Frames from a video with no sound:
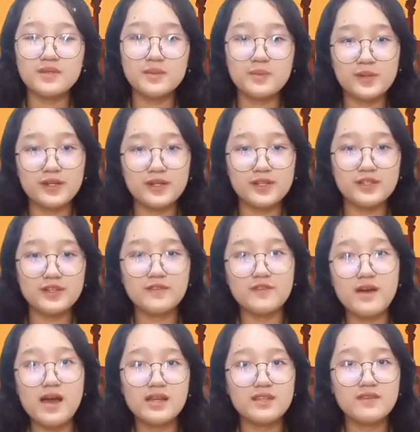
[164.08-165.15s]
the period of
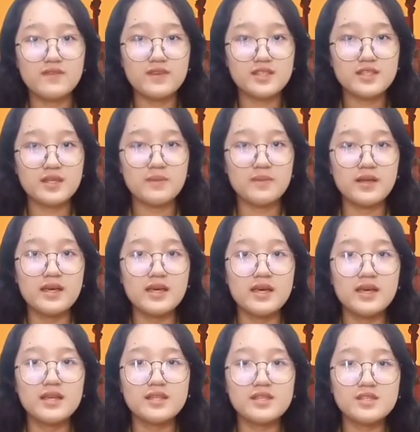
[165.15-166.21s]
activism.
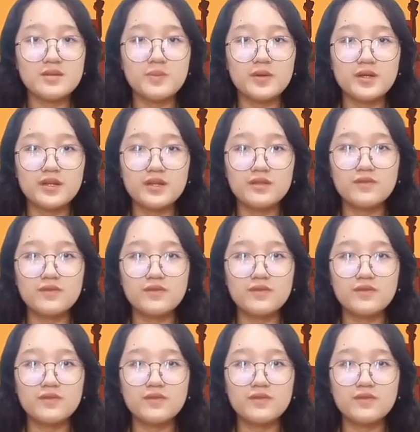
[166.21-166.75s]
It is a period